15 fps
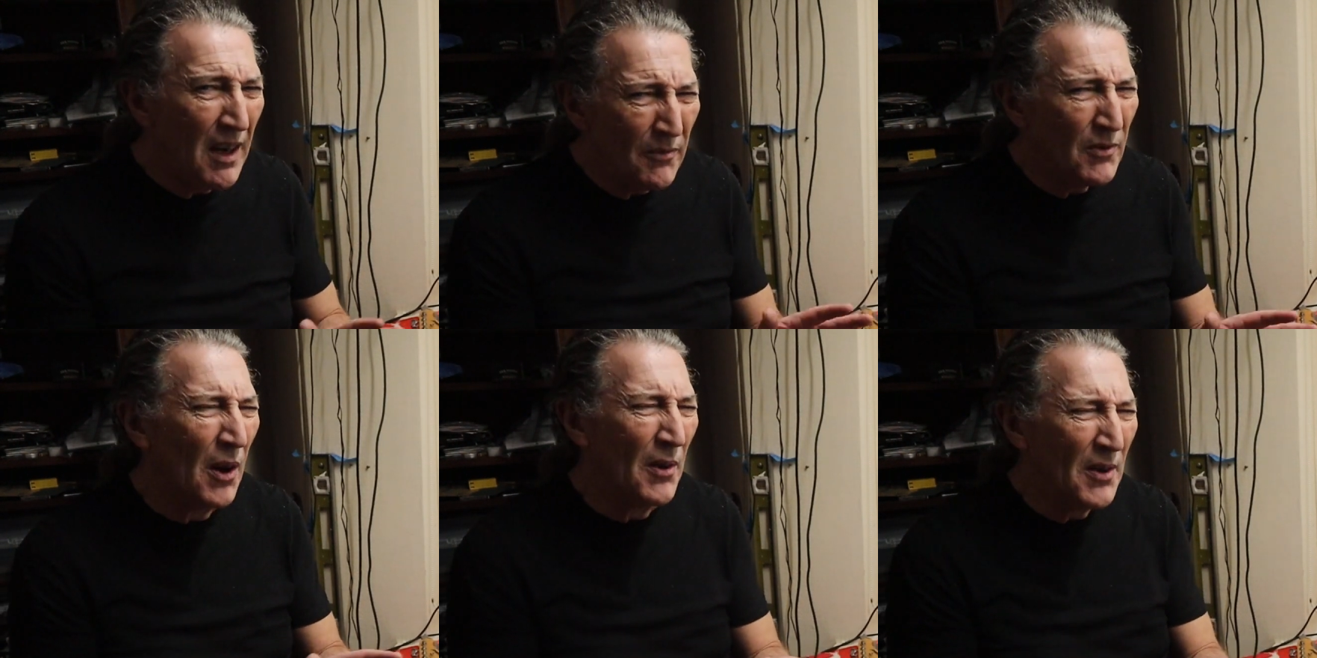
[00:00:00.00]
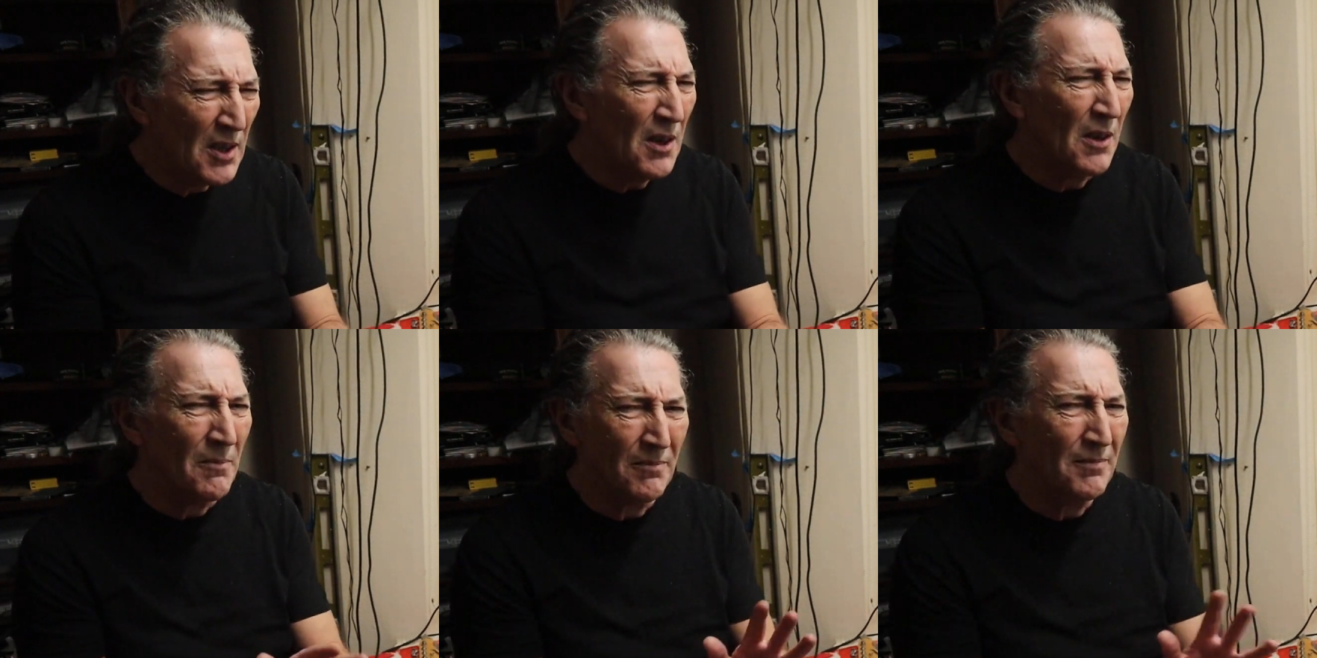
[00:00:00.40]
If not,
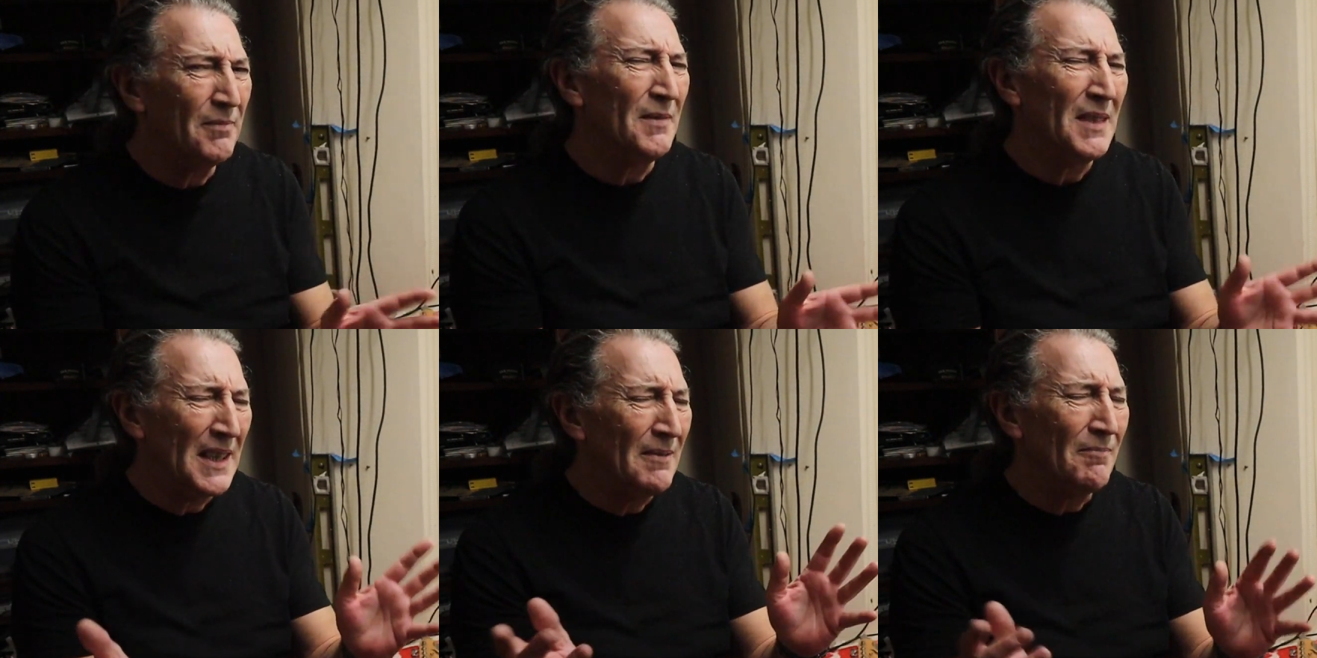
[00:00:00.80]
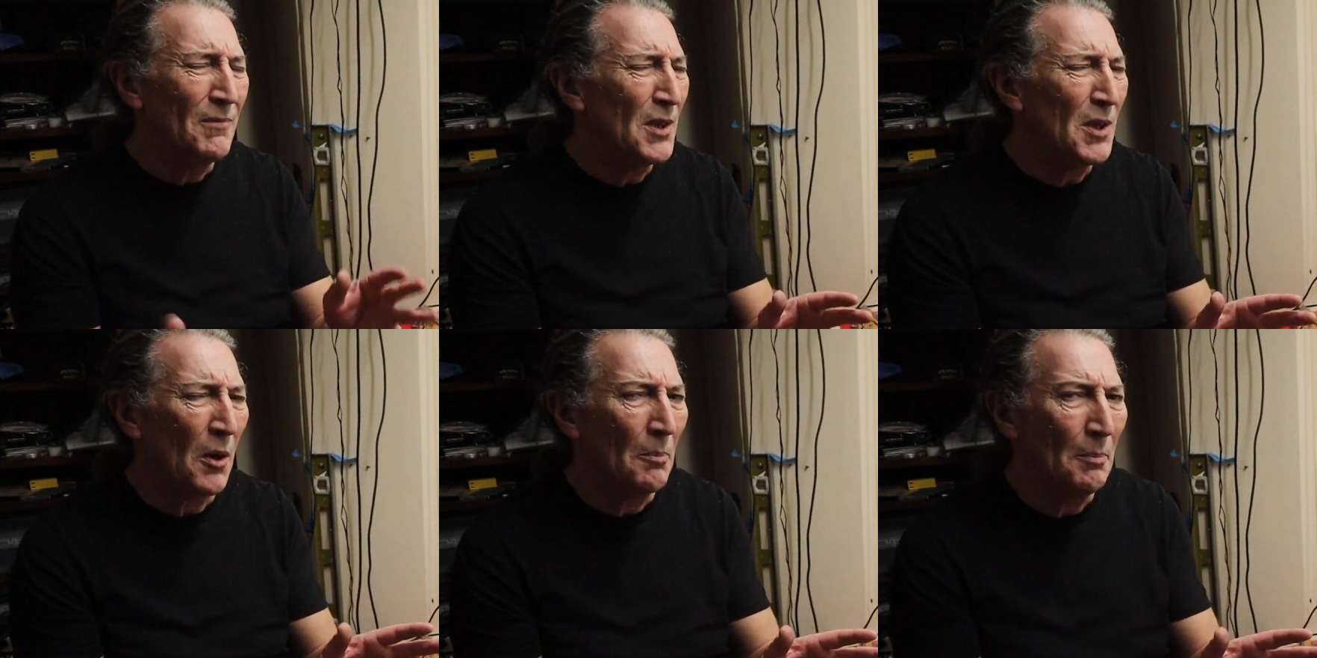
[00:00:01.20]
it's not
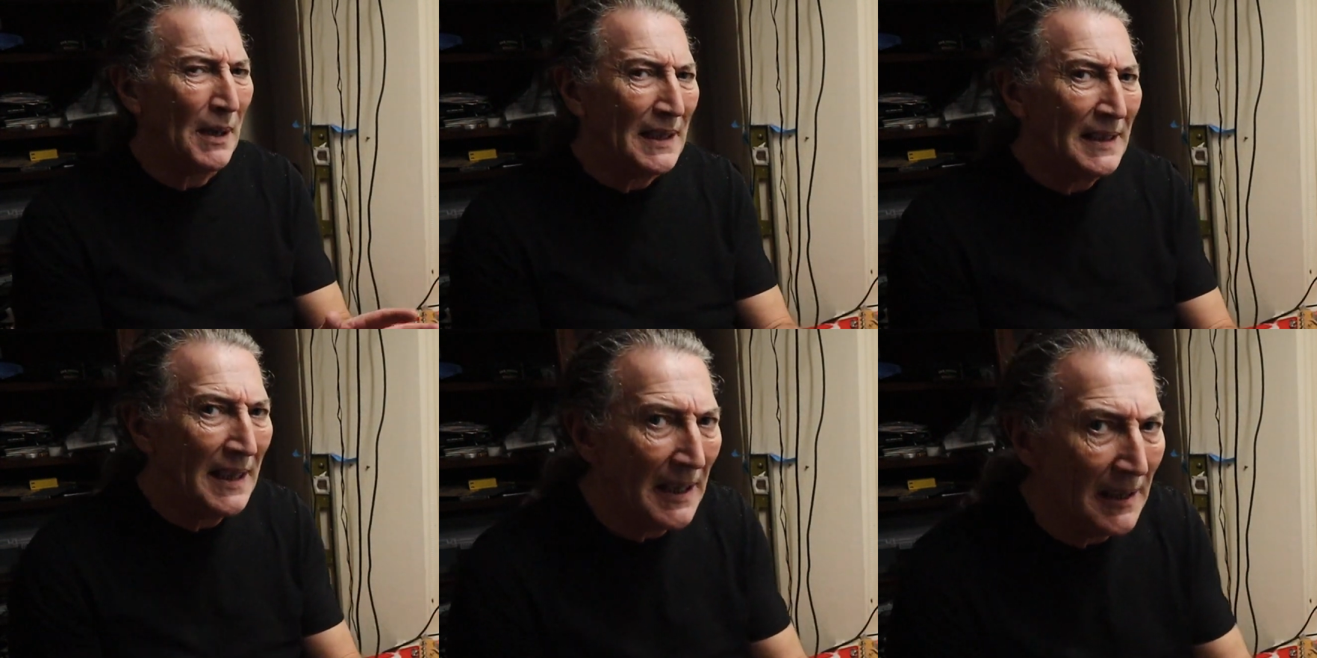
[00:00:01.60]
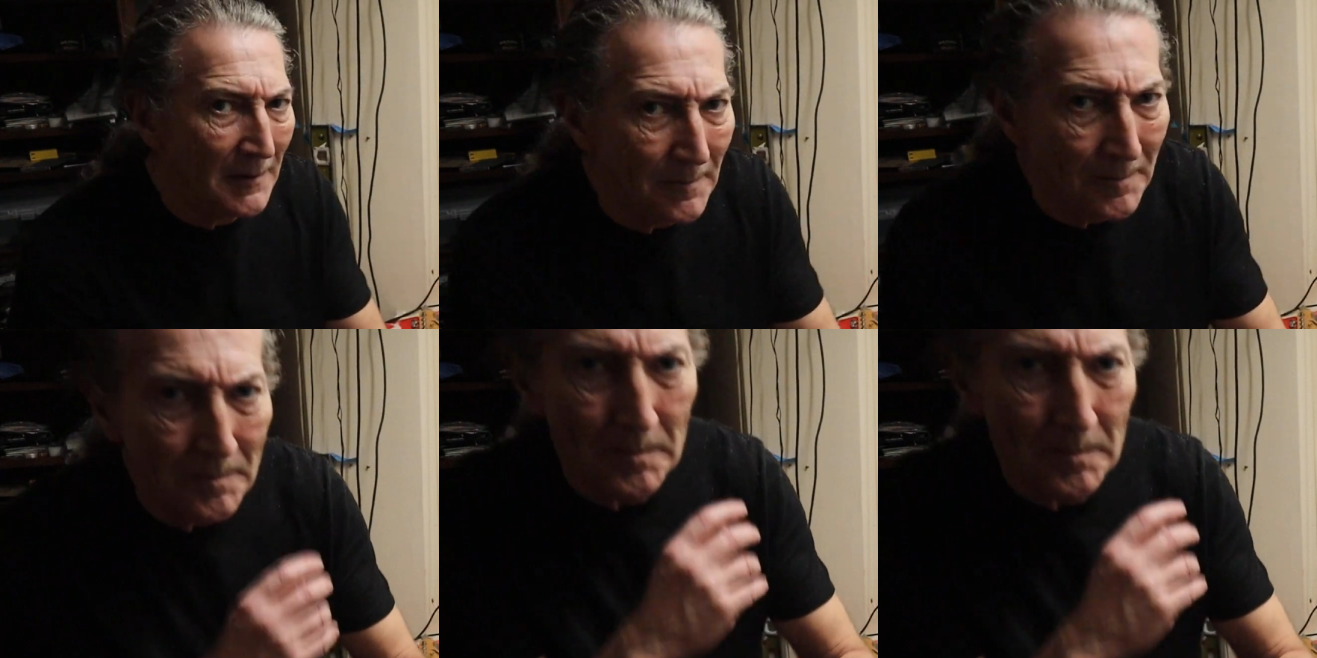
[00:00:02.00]
a big deal.